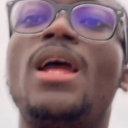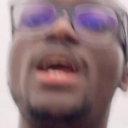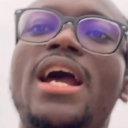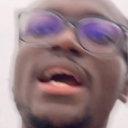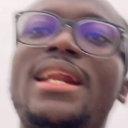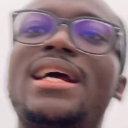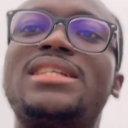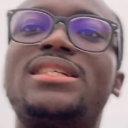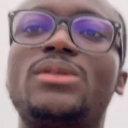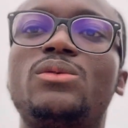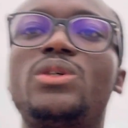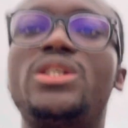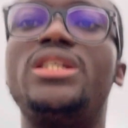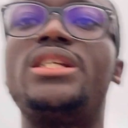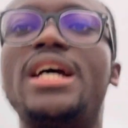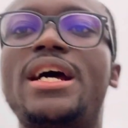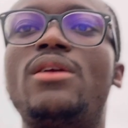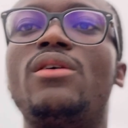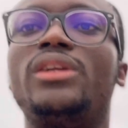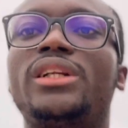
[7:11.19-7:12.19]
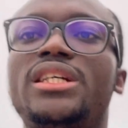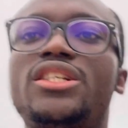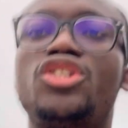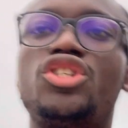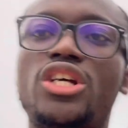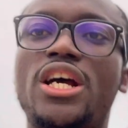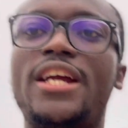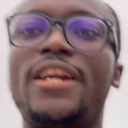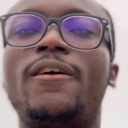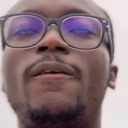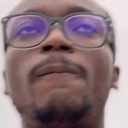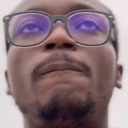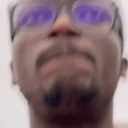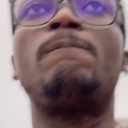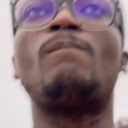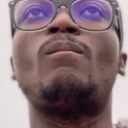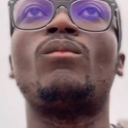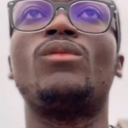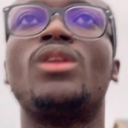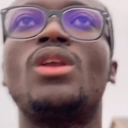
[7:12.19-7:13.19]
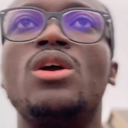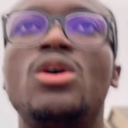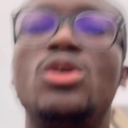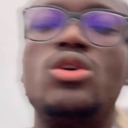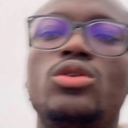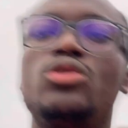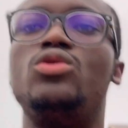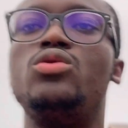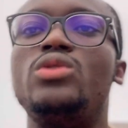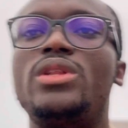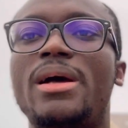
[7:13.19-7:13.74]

And as we said on this channel, do